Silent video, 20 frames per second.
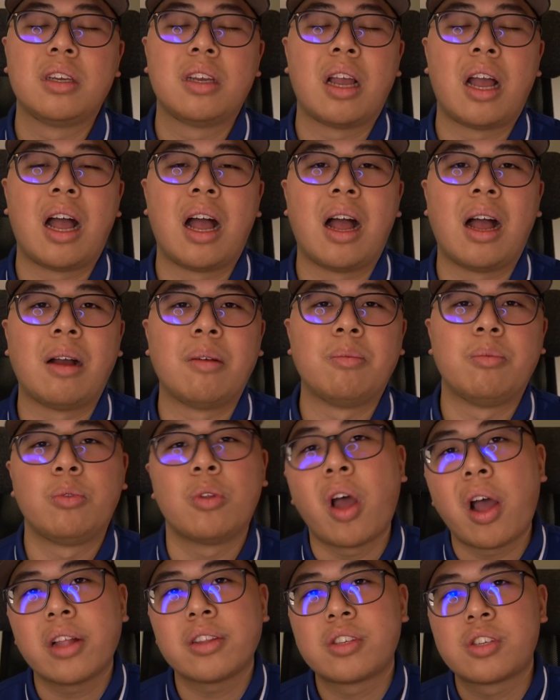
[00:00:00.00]

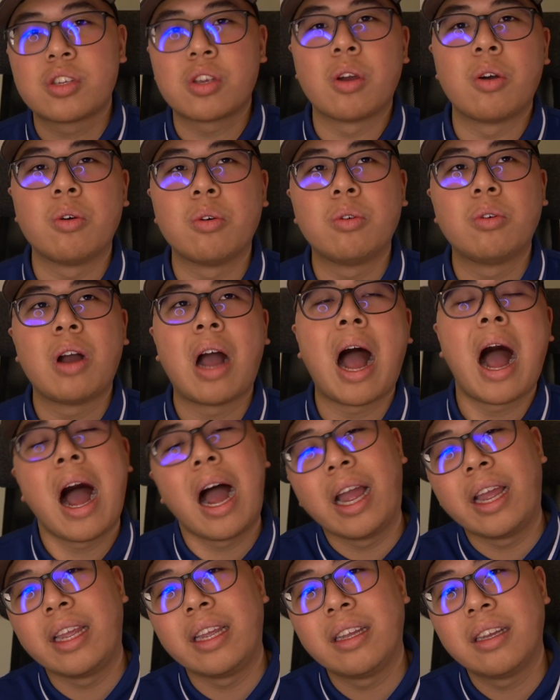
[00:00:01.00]
not so
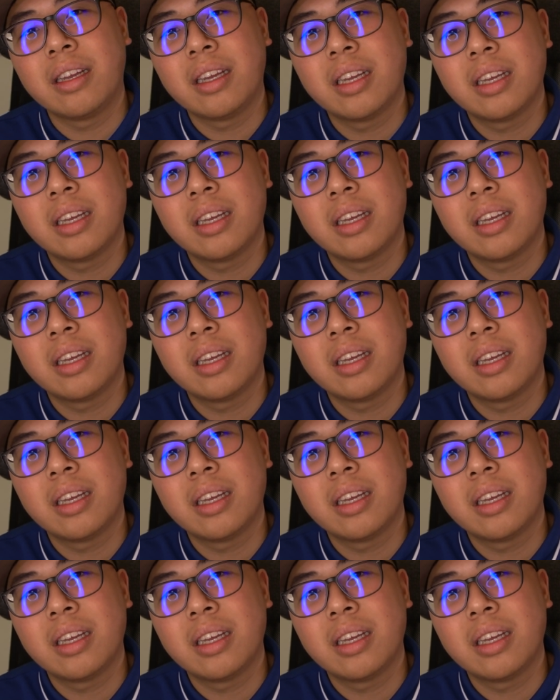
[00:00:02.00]
high